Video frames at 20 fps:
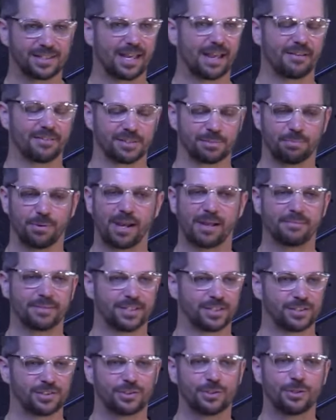I was probably
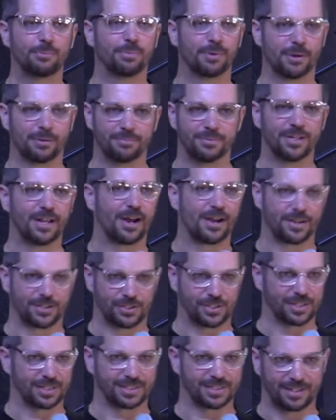super
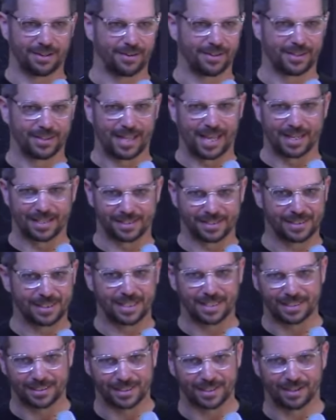obnoxious during that
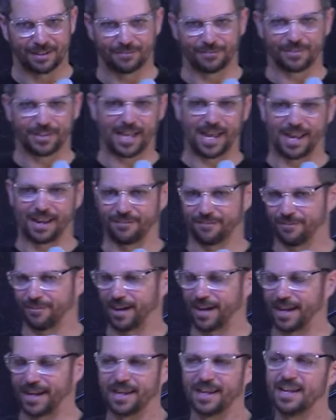season of life,
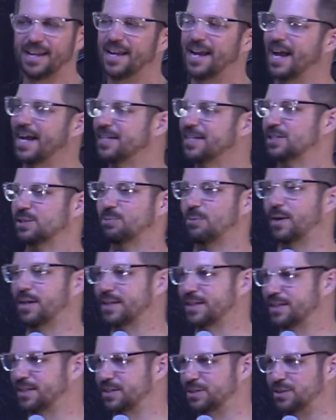right? I just
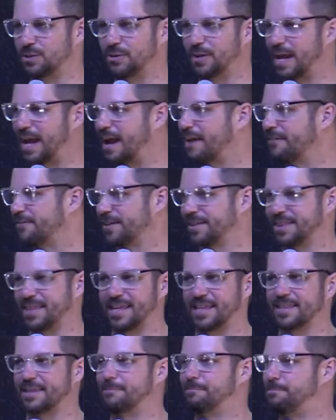wanted to do
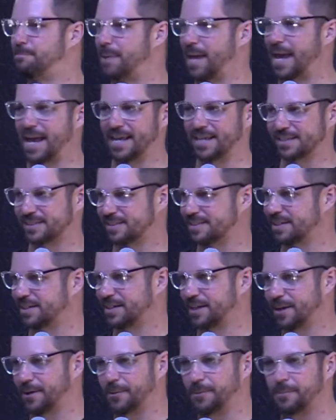everything the best, you
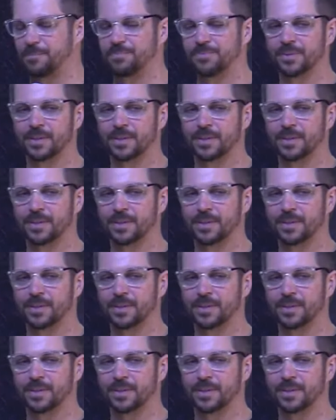know?